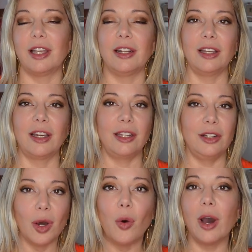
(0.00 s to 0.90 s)
and I, I
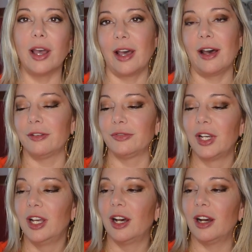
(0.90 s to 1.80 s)
know I have
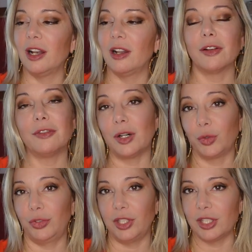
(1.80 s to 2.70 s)
a lot of
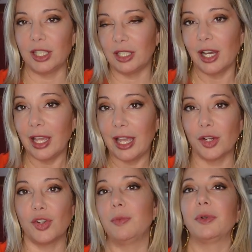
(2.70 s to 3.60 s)
outfits that I
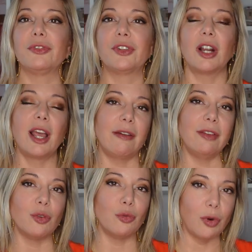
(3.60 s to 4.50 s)
actually prefer
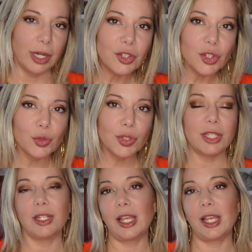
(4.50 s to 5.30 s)
having white shoes than